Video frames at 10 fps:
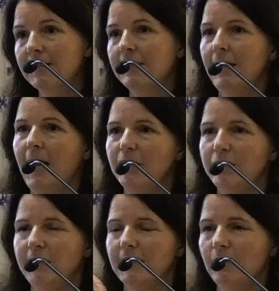the
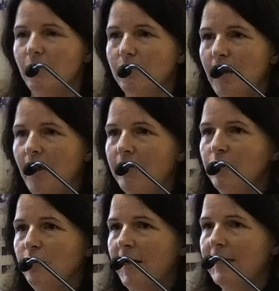adjuvant. So those are how the
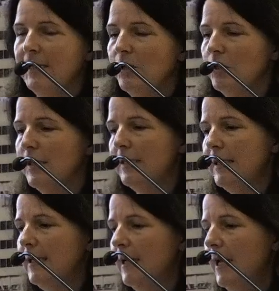two vaccines are
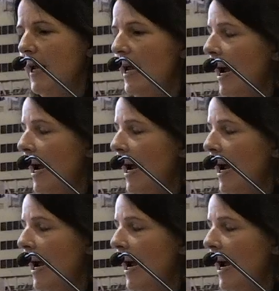listed. And